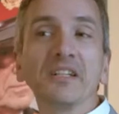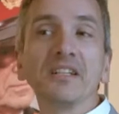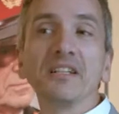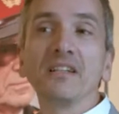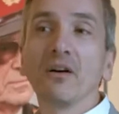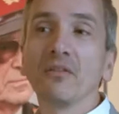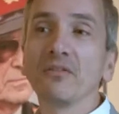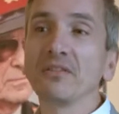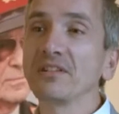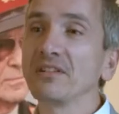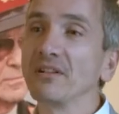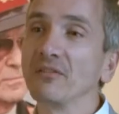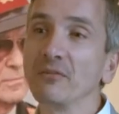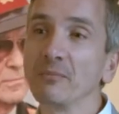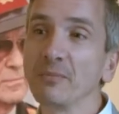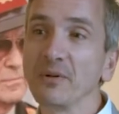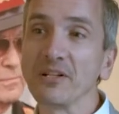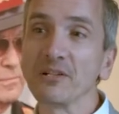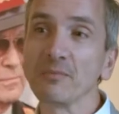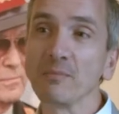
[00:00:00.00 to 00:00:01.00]
in the office of
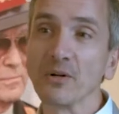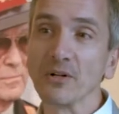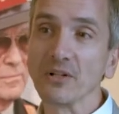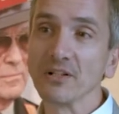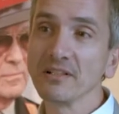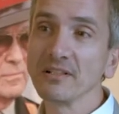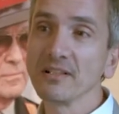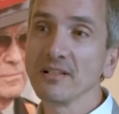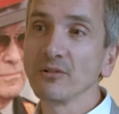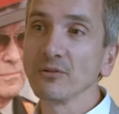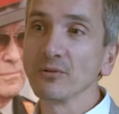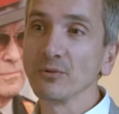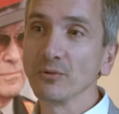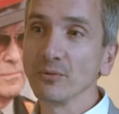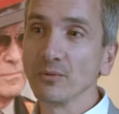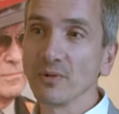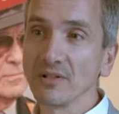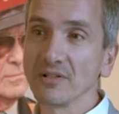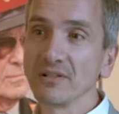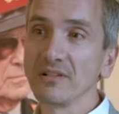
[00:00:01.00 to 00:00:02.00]
Prince Bernhard, who
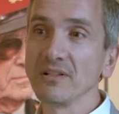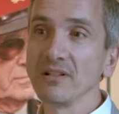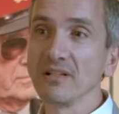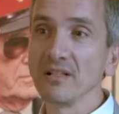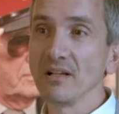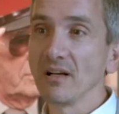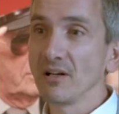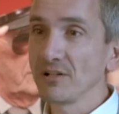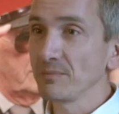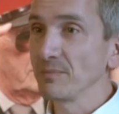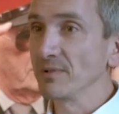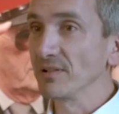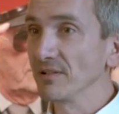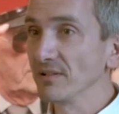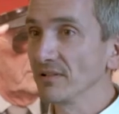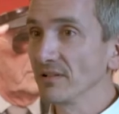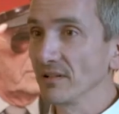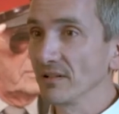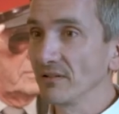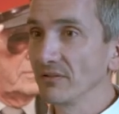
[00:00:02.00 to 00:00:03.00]
was the
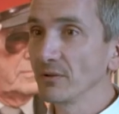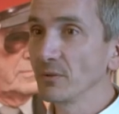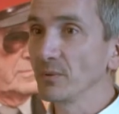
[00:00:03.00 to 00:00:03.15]
husband of